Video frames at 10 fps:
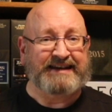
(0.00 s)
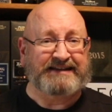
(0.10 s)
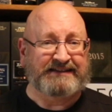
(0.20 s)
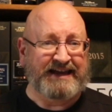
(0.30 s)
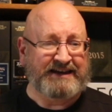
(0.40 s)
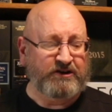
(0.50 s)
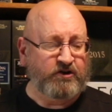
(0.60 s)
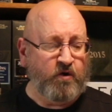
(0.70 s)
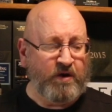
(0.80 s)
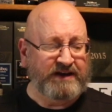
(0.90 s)
at
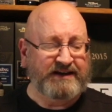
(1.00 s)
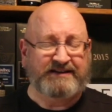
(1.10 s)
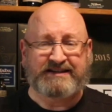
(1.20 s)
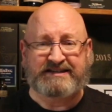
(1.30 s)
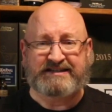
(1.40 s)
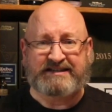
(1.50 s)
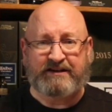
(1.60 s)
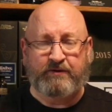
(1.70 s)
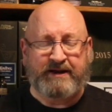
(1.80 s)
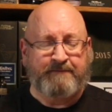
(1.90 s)
Glengoyne
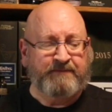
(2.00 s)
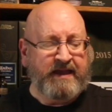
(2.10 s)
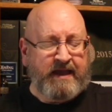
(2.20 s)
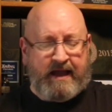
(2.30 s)
Distillery.